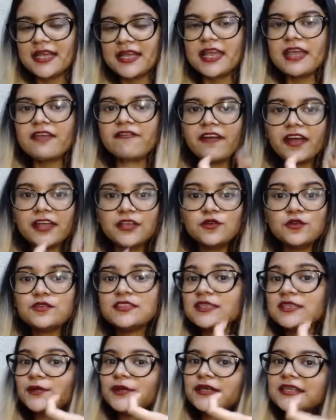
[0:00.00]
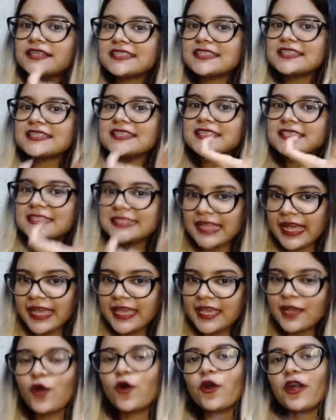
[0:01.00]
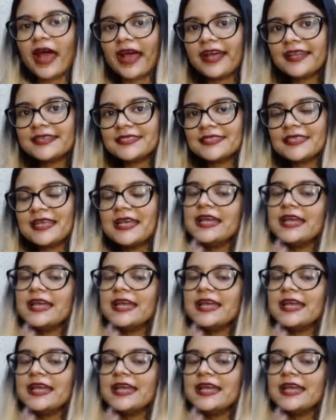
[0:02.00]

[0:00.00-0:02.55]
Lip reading: if I use the word such as like or as,